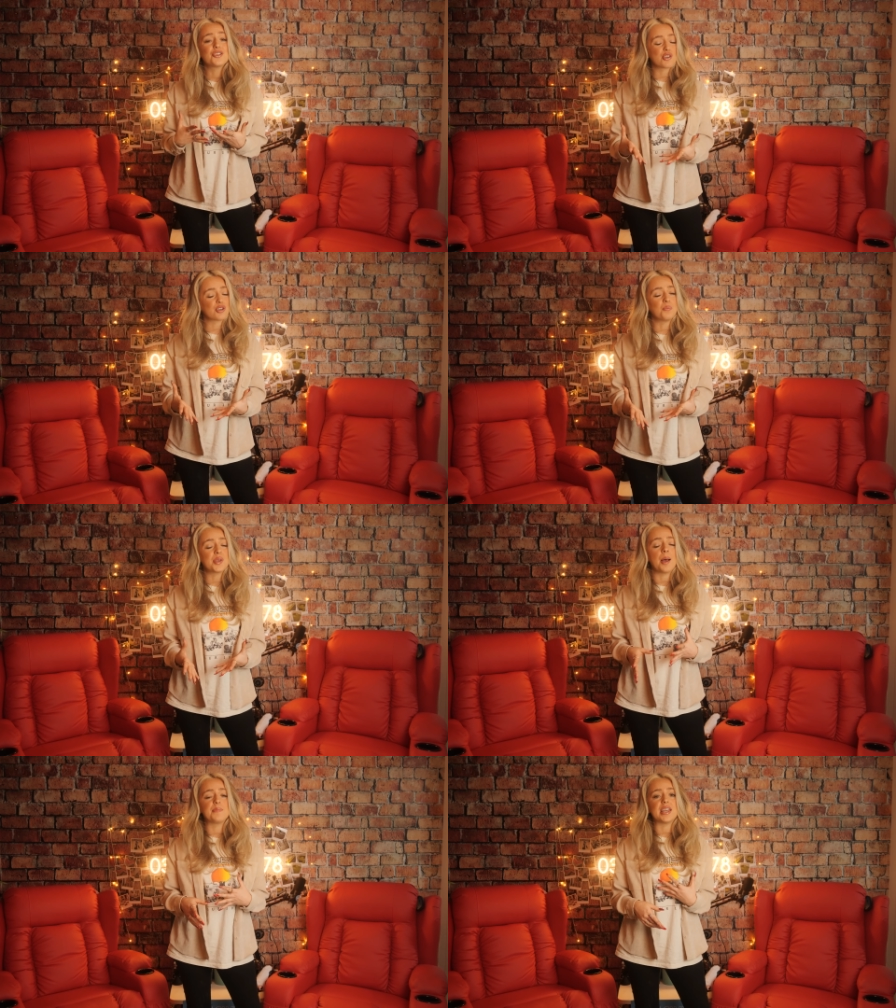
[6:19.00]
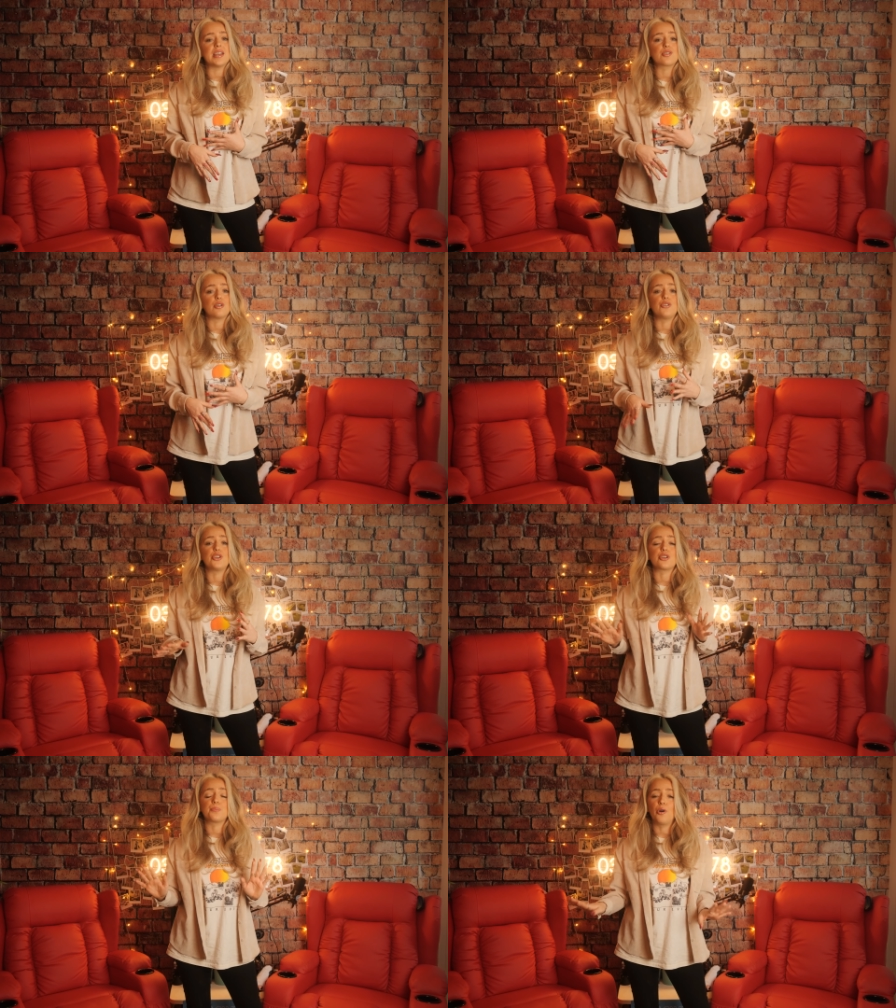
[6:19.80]
So sometimes it is good
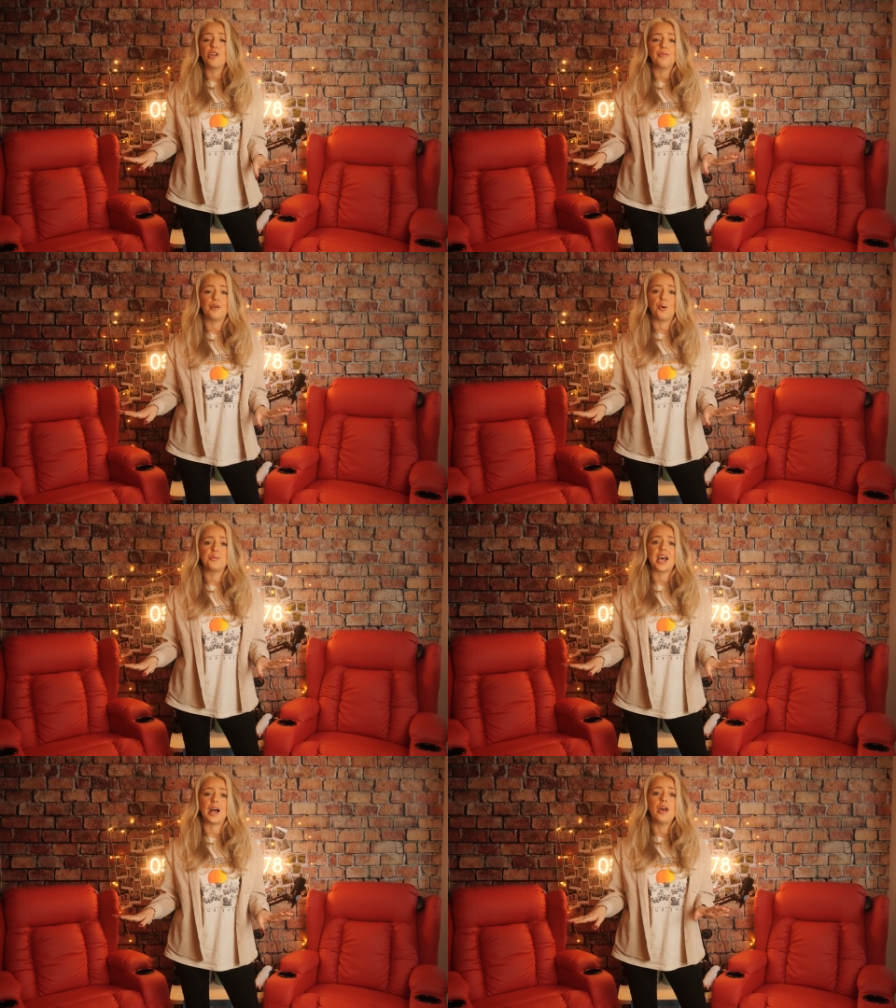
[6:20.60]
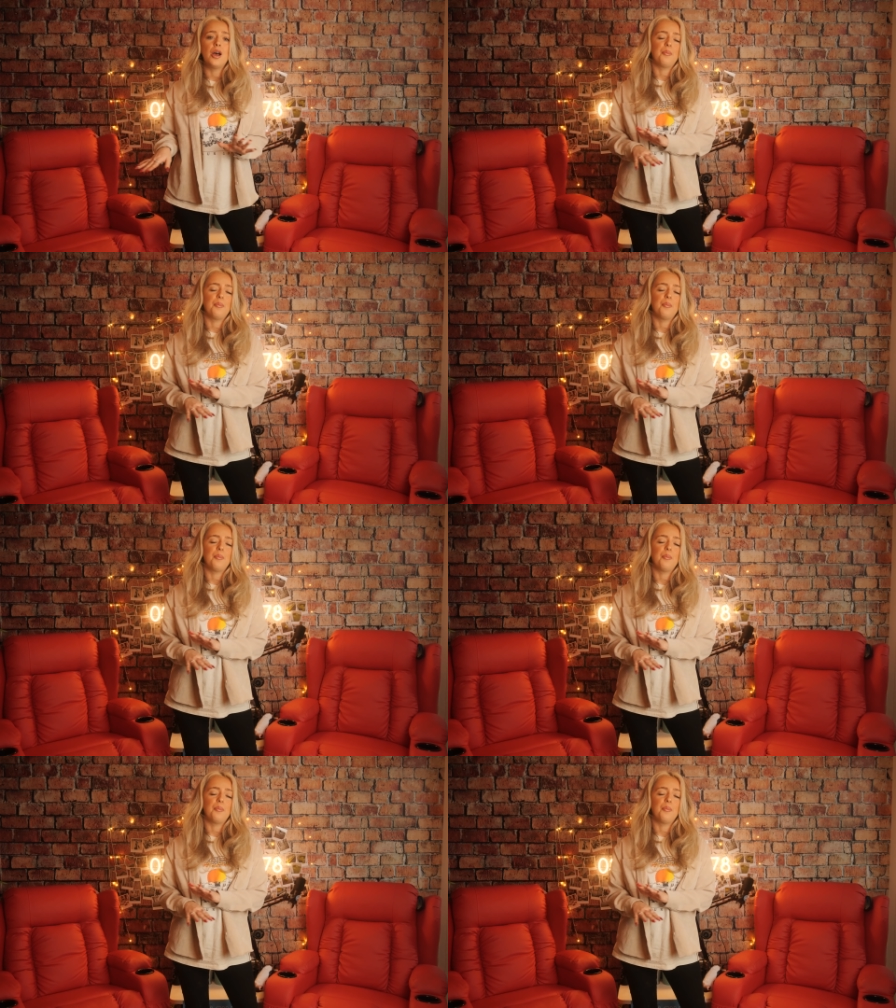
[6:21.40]
to just put your phone down,